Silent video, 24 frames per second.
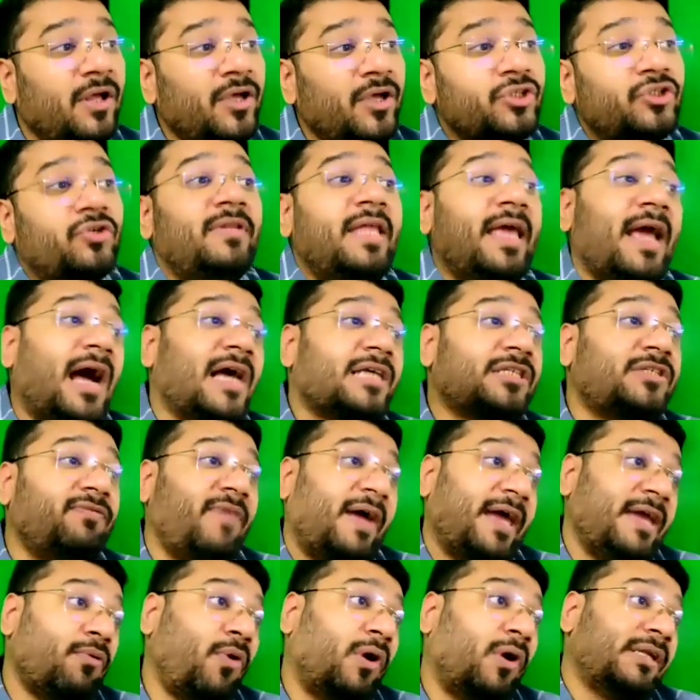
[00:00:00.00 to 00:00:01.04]
So they asked
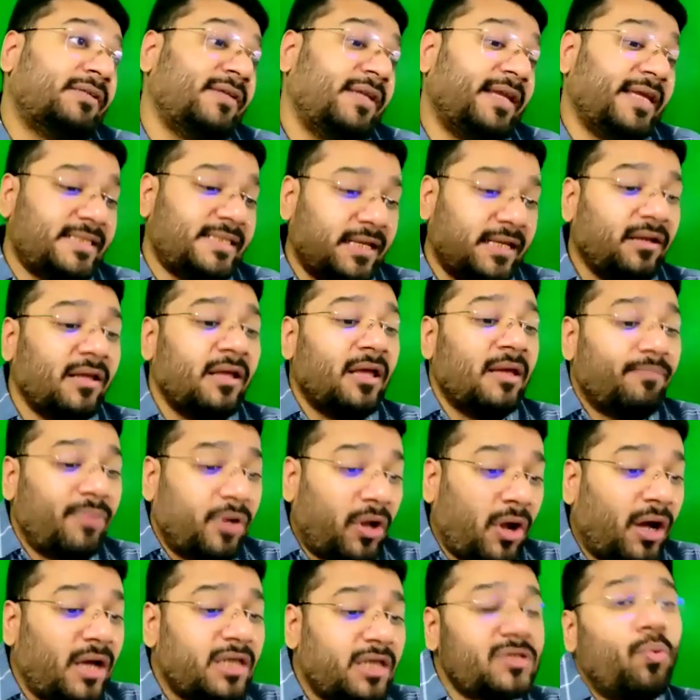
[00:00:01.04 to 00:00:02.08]
why, what is the reason?
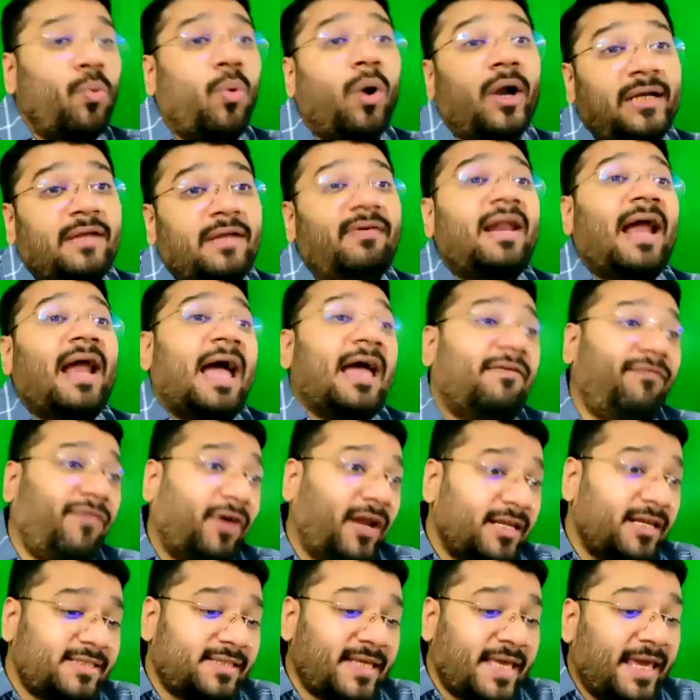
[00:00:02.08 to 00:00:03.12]
Because whatever
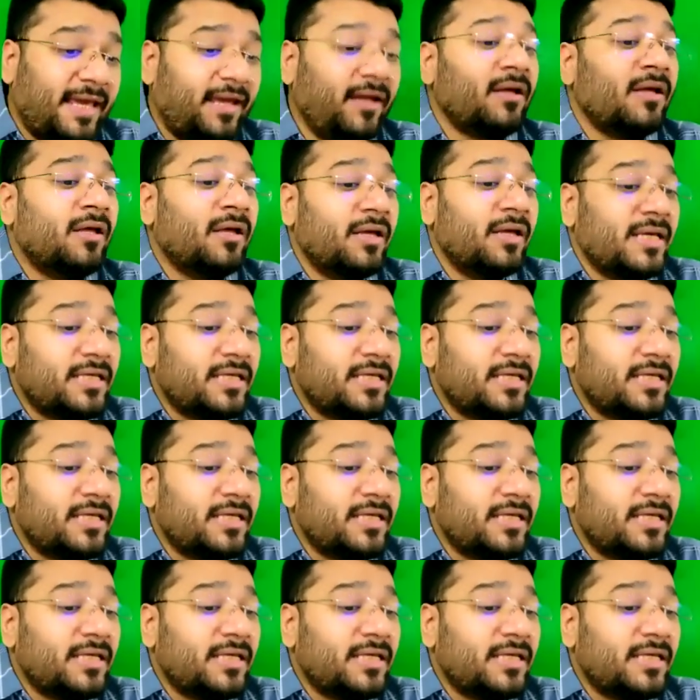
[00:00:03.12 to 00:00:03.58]
IFRS is saying